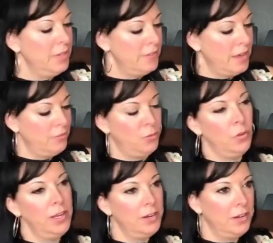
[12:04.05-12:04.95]
in that
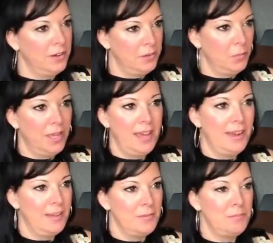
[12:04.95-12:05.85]
foyer, we
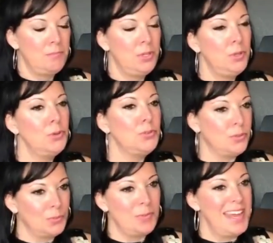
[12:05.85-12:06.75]
had a
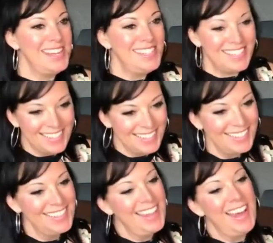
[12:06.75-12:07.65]
beautiful painting
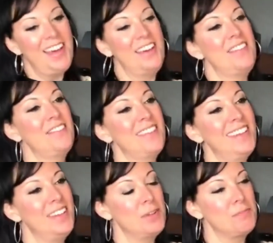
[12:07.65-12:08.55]
of
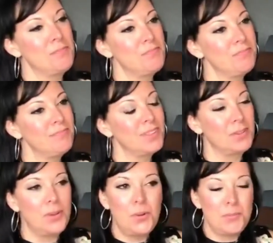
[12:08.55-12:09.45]
um, the
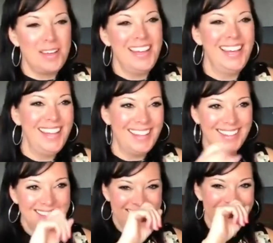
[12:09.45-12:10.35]
globe
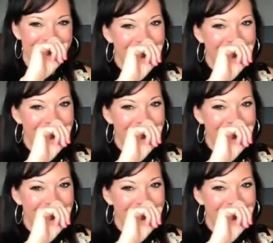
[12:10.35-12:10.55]
mm.